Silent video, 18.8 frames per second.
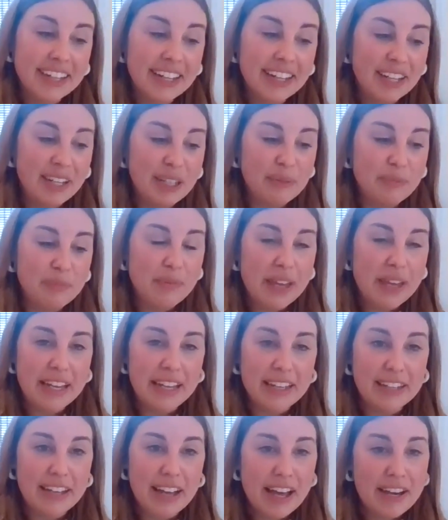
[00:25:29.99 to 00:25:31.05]
um,
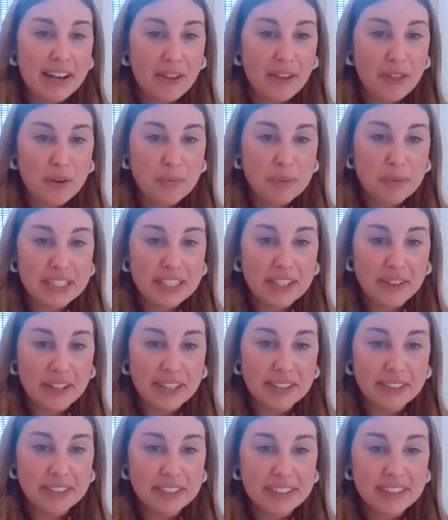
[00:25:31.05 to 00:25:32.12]
and and other
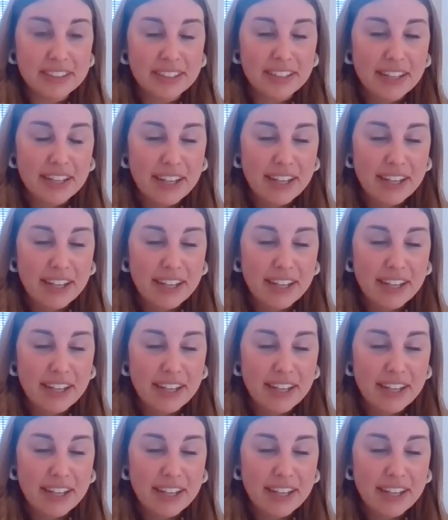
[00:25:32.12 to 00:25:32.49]
materials.